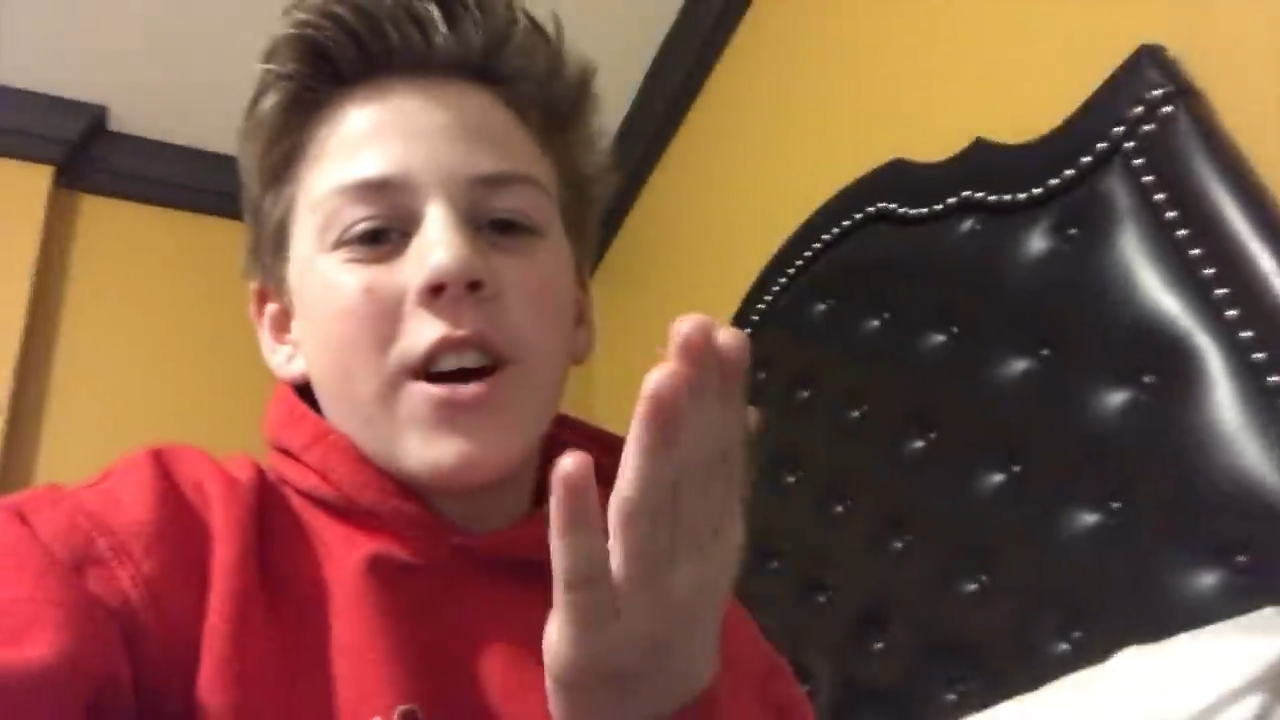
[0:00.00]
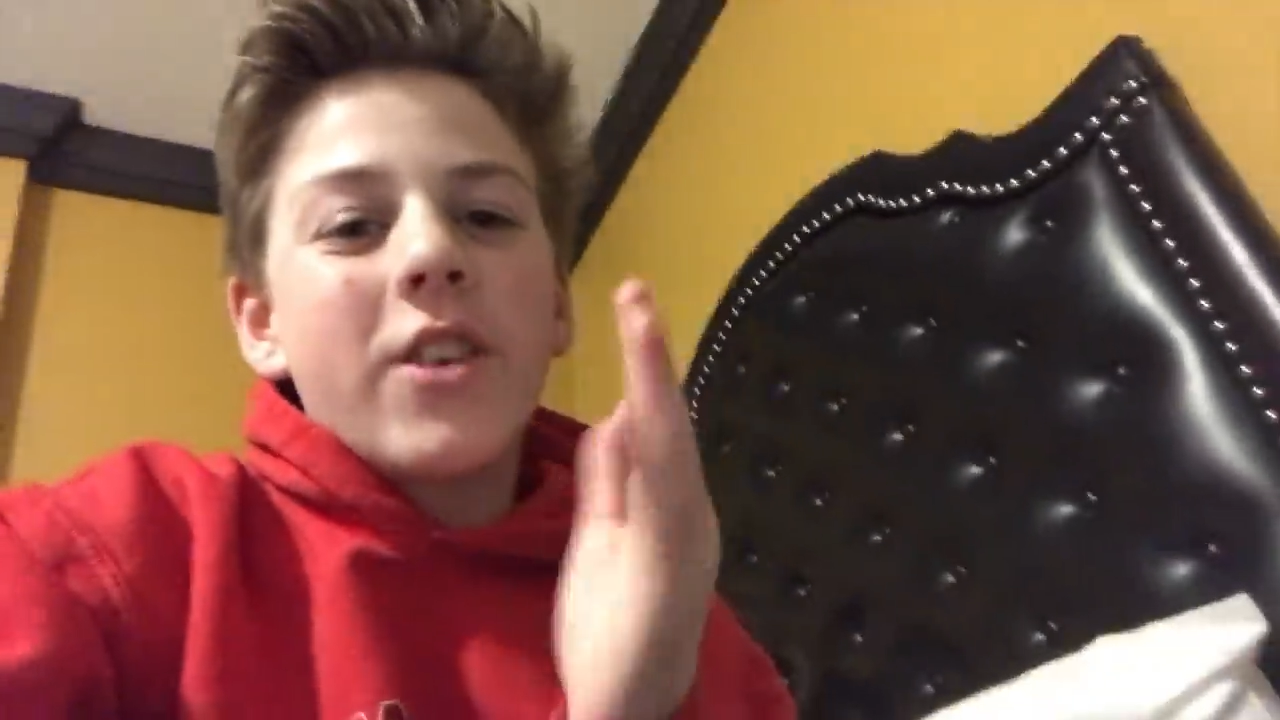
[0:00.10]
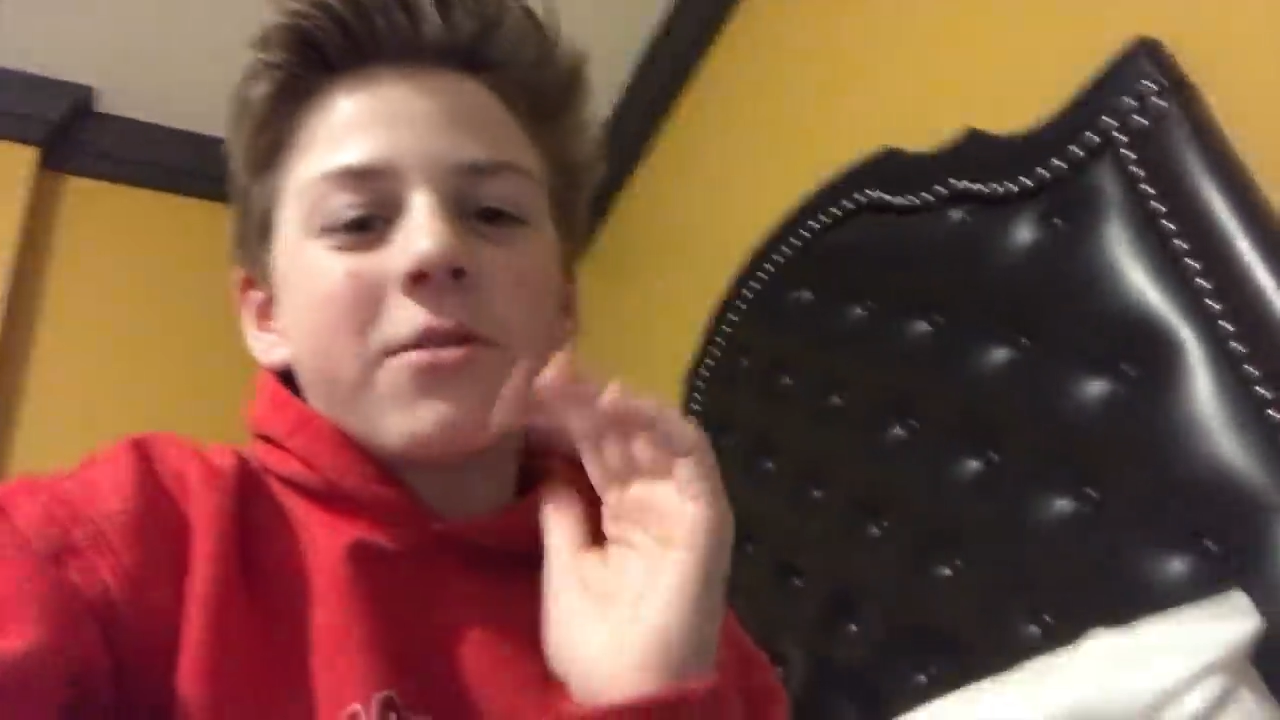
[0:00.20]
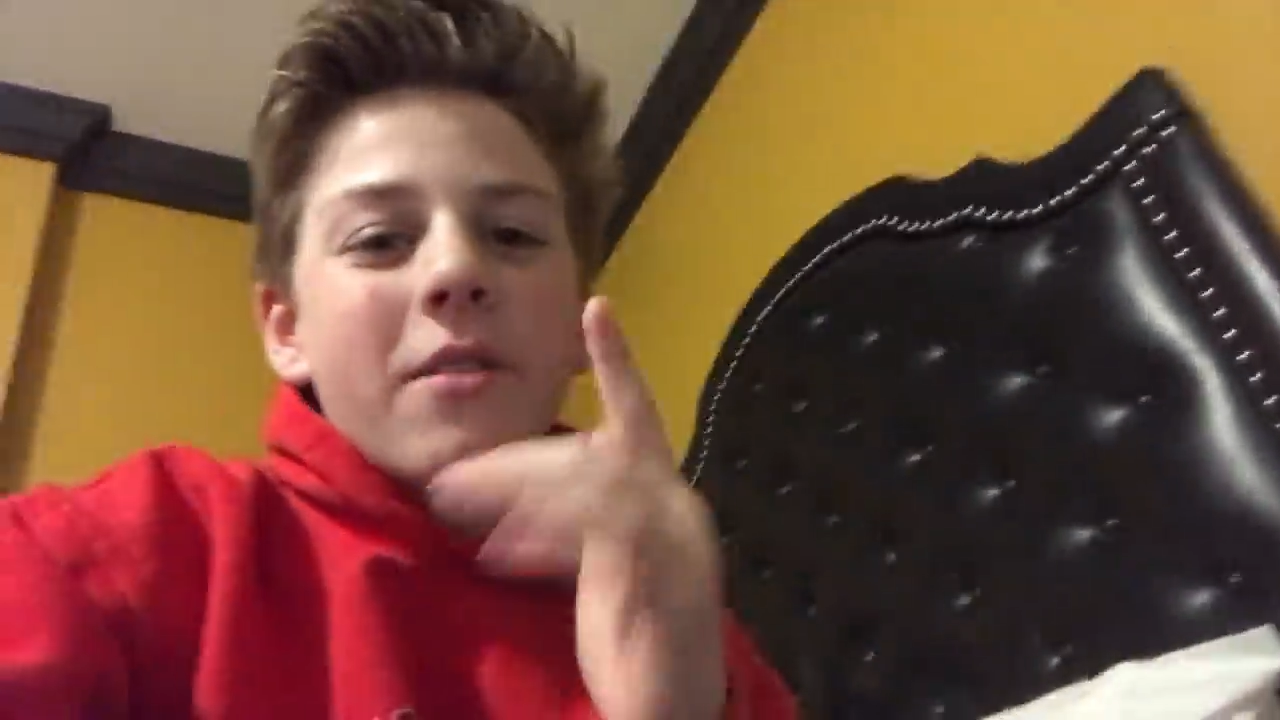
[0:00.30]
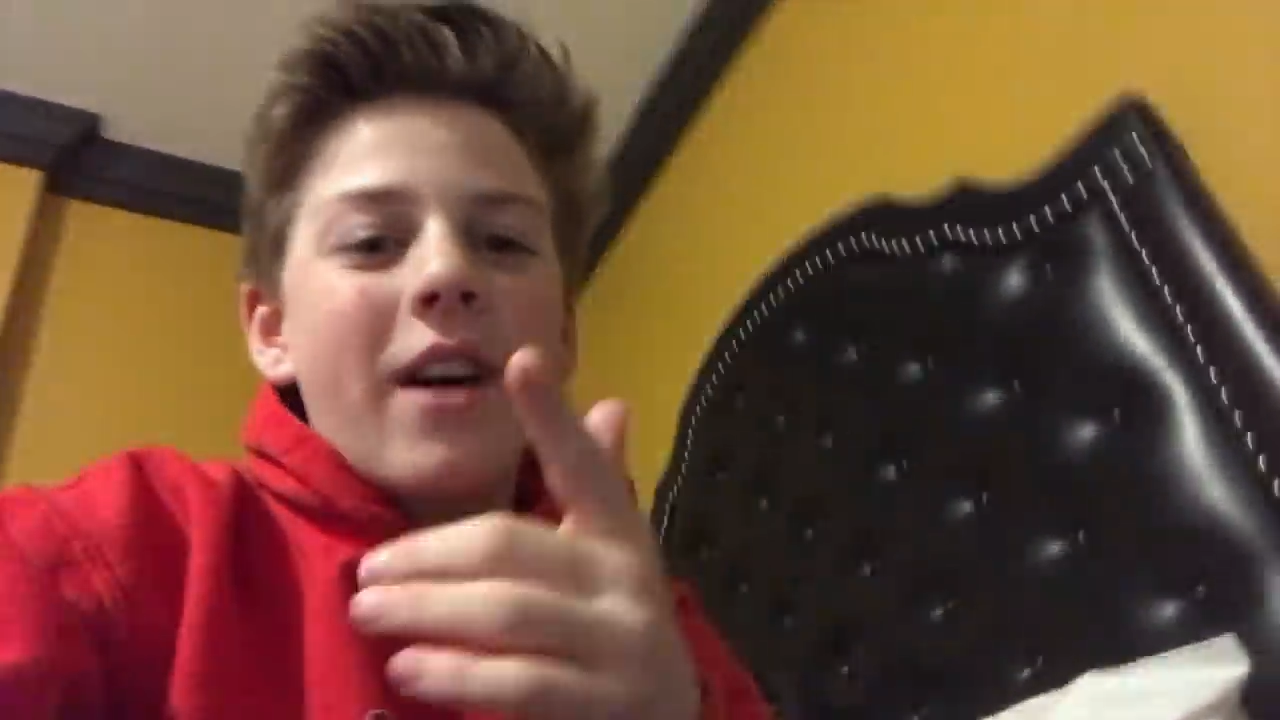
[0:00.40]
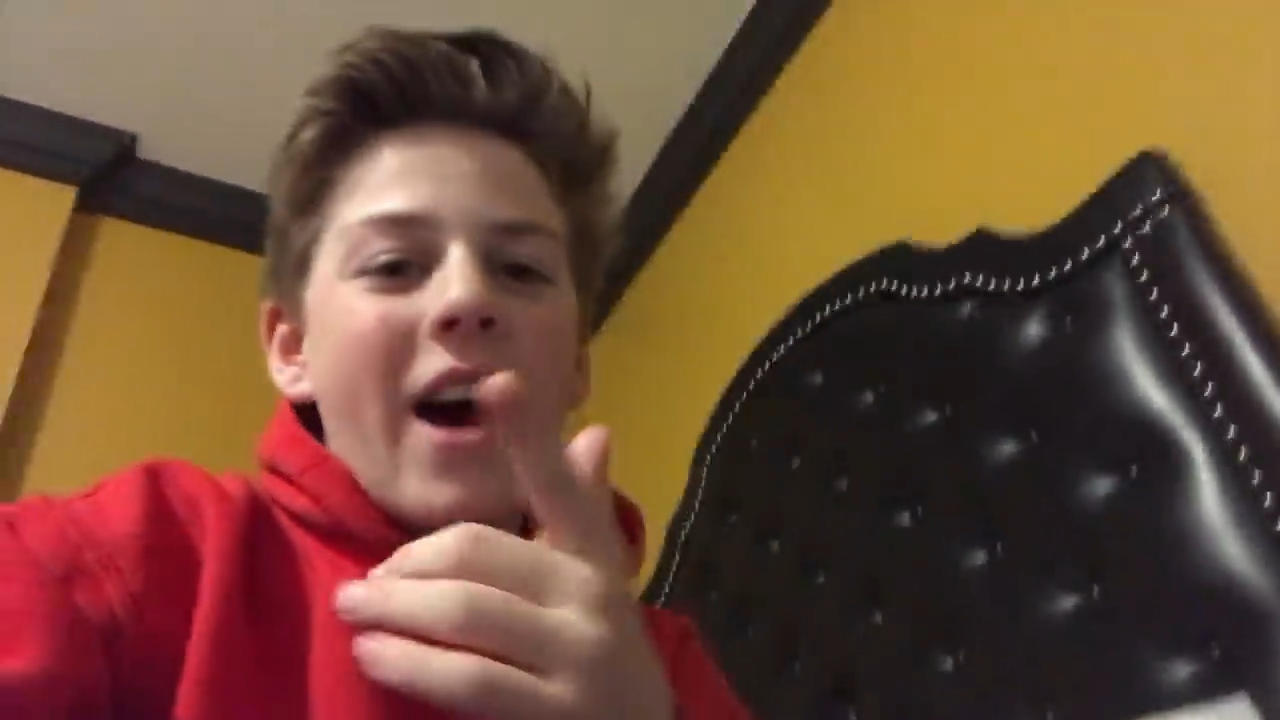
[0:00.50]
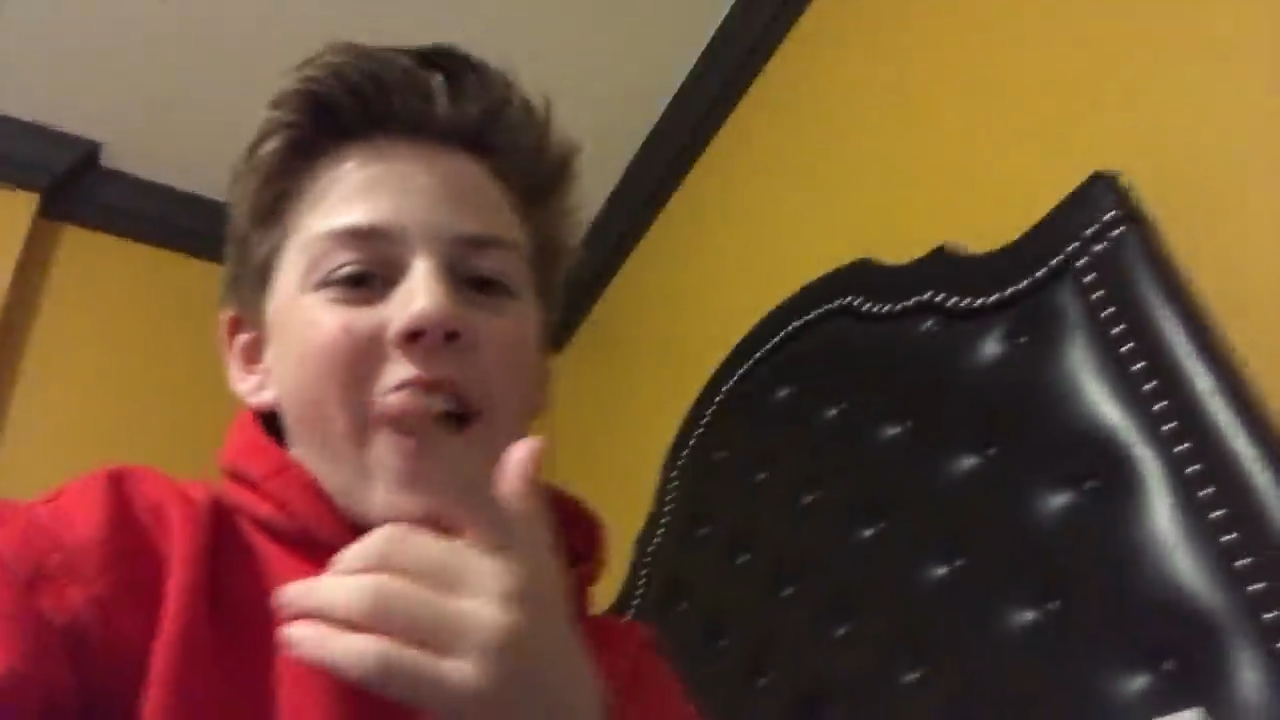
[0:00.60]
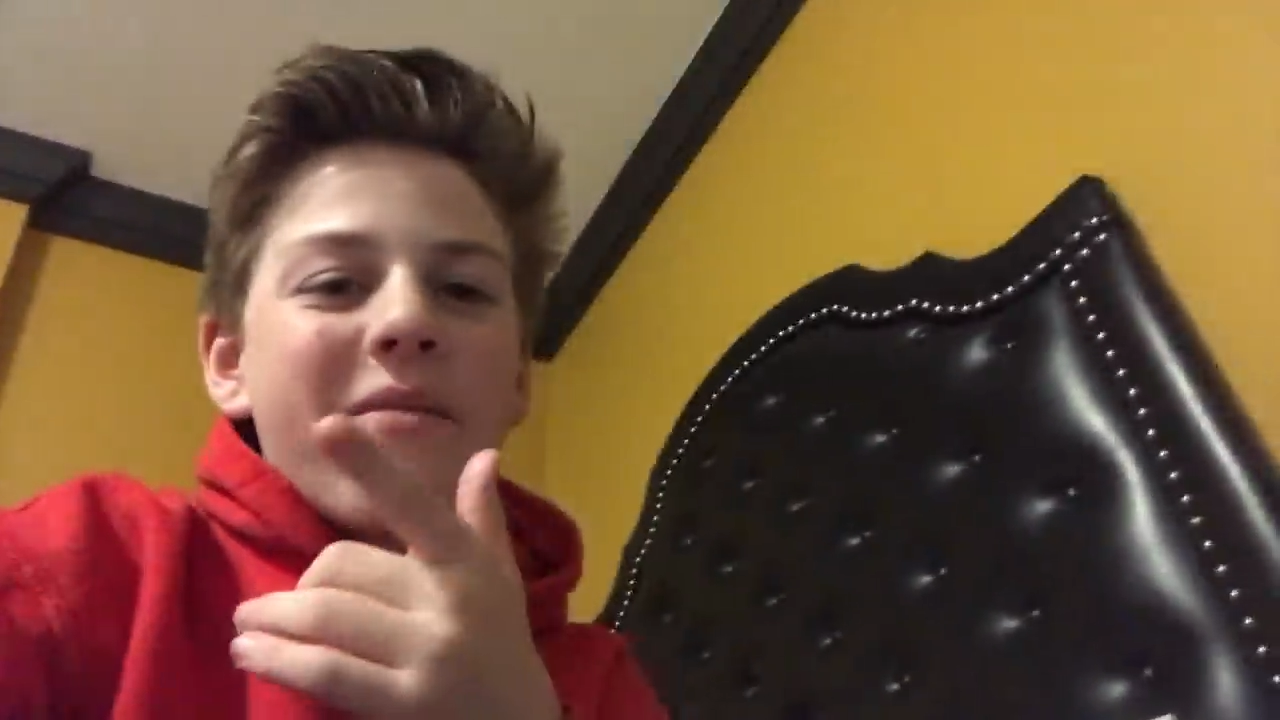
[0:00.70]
Also, I